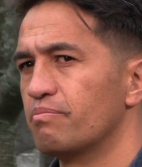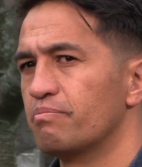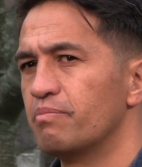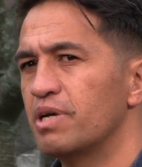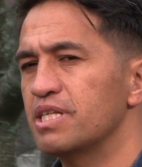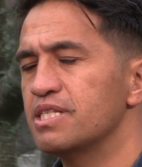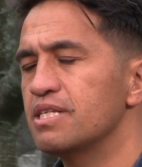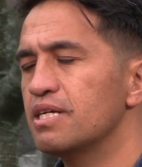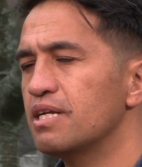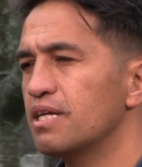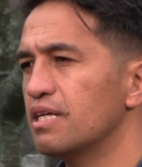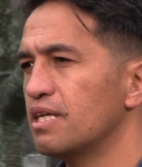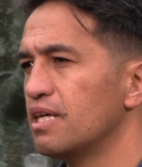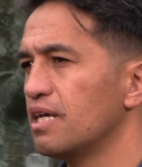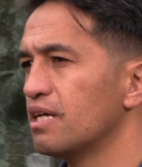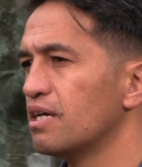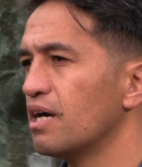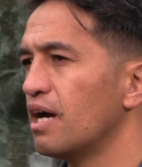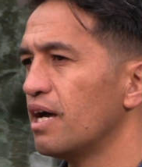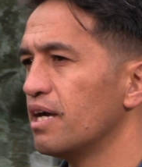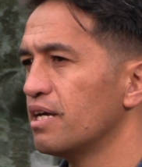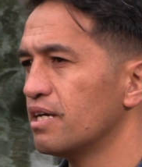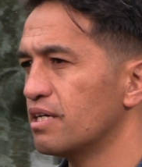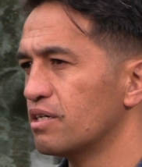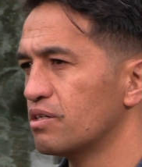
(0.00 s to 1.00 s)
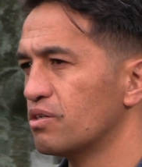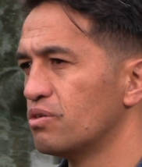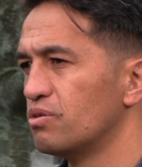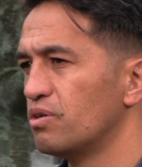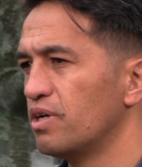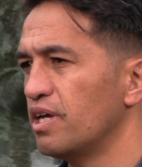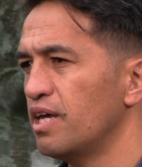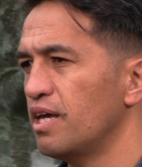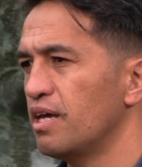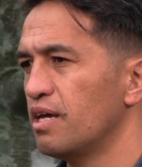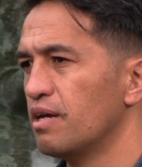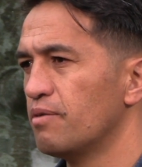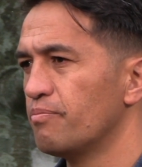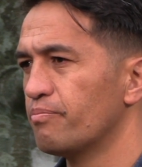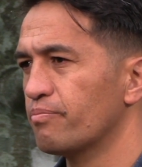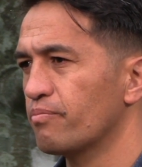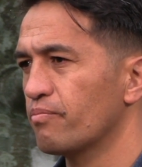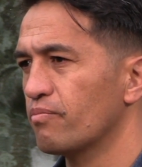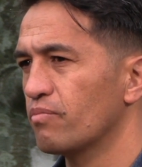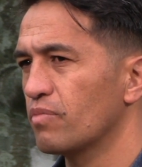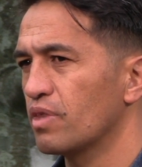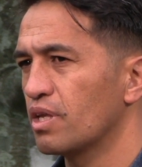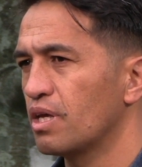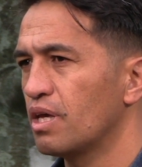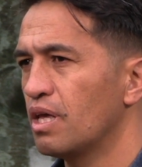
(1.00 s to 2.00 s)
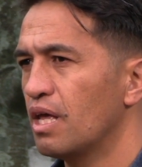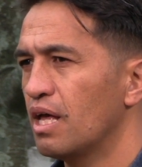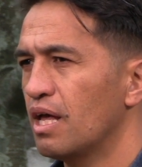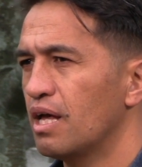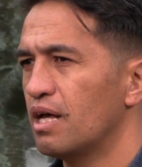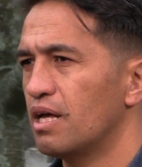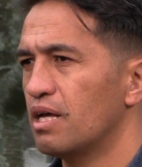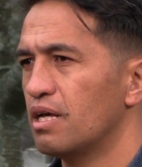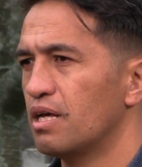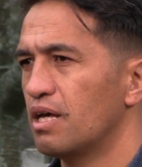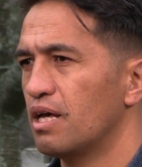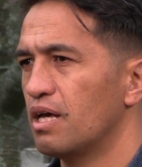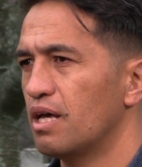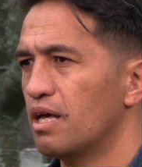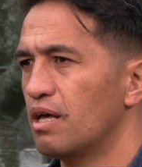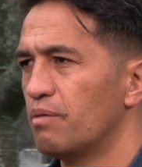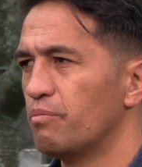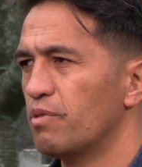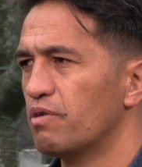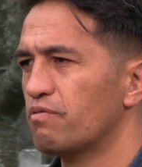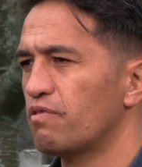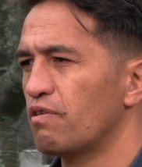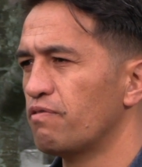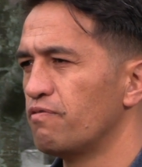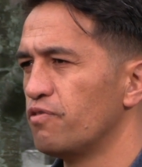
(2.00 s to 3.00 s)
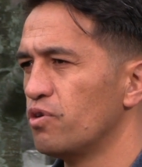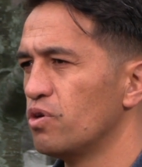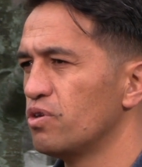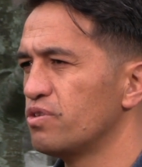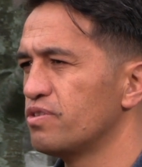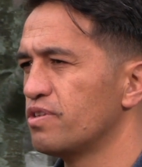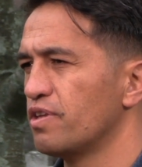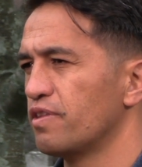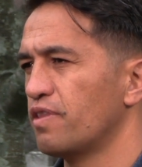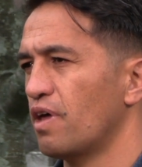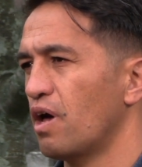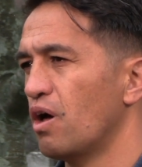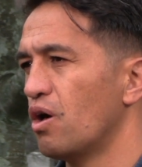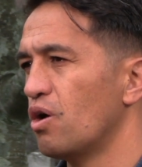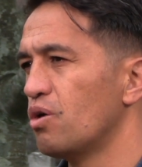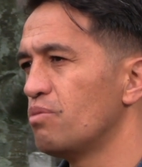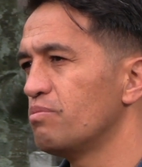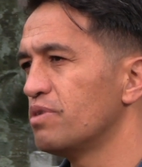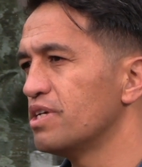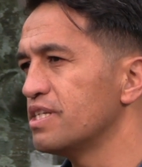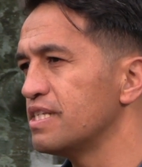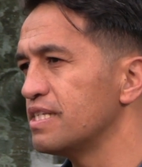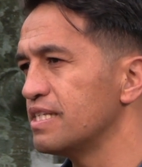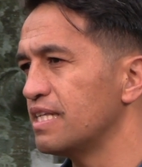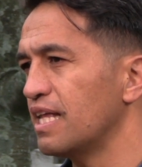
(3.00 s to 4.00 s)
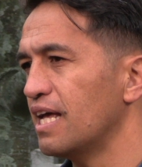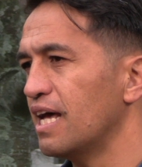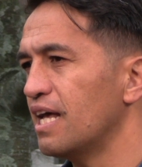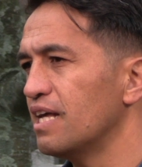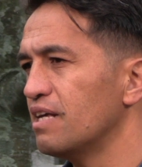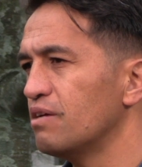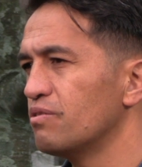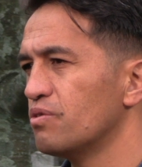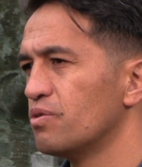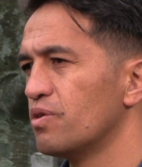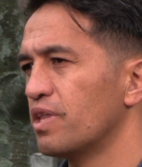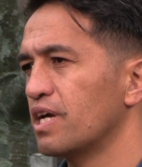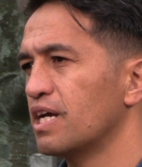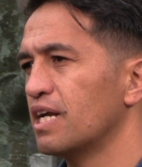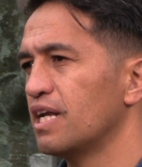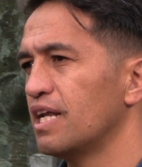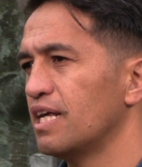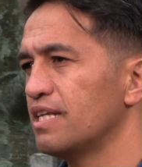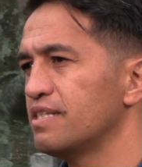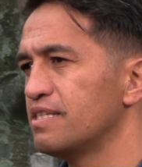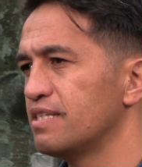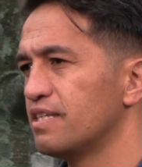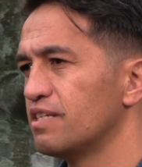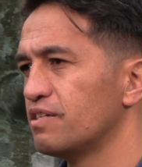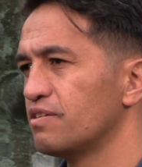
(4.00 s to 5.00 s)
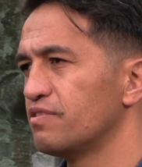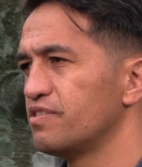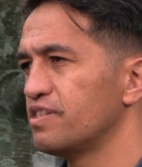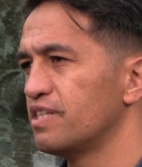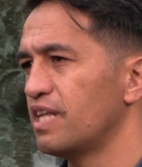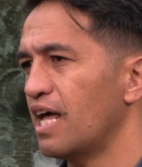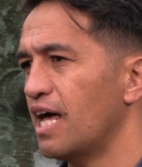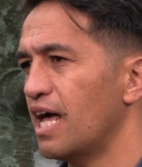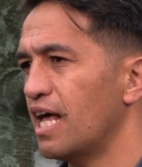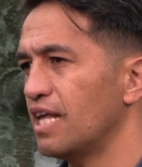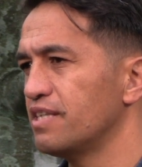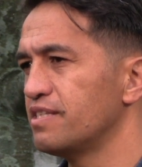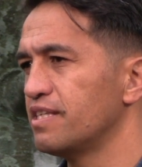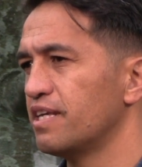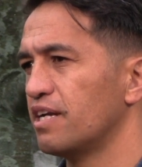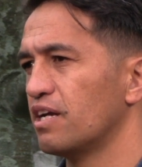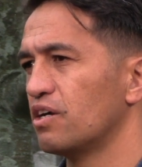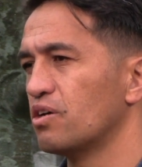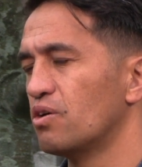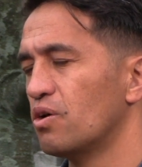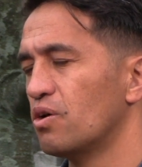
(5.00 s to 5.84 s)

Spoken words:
Matariki Kāinga Kore. It refers to the homeless star or the cluster of stars that are